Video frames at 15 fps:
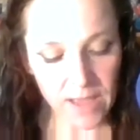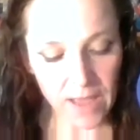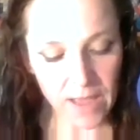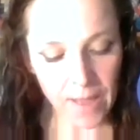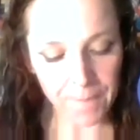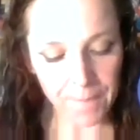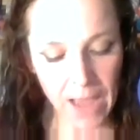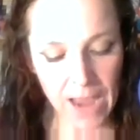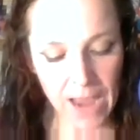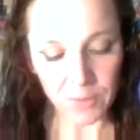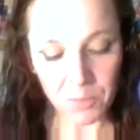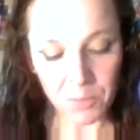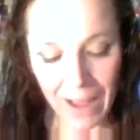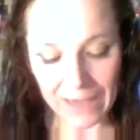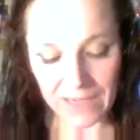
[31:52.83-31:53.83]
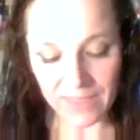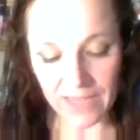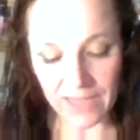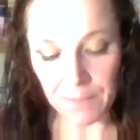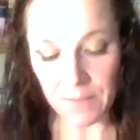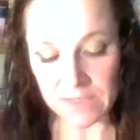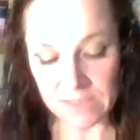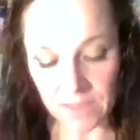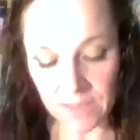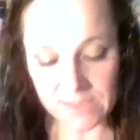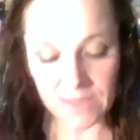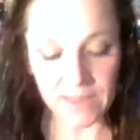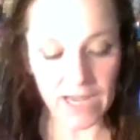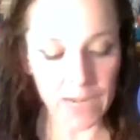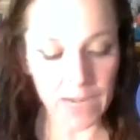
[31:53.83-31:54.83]
I'm reminded that I must
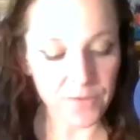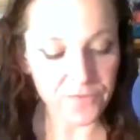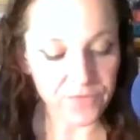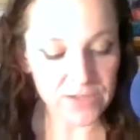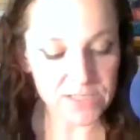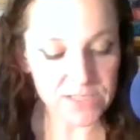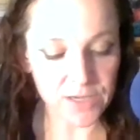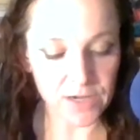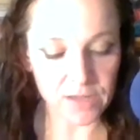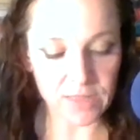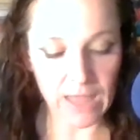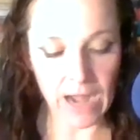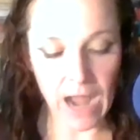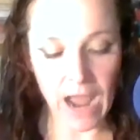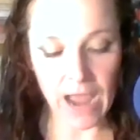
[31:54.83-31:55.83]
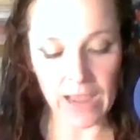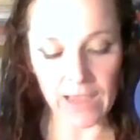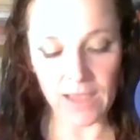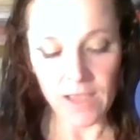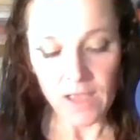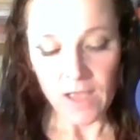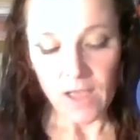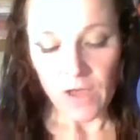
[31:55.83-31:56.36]
listen, that I'm a visitor, that I